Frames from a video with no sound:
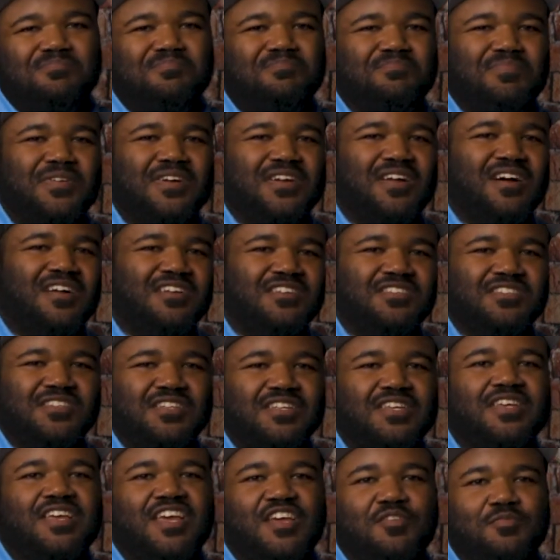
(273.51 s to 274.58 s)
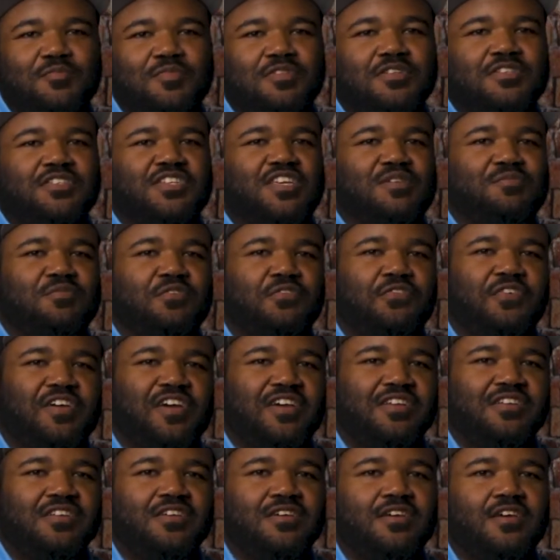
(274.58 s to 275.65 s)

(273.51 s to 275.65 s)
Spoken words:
but honestly, it gave me the same effect.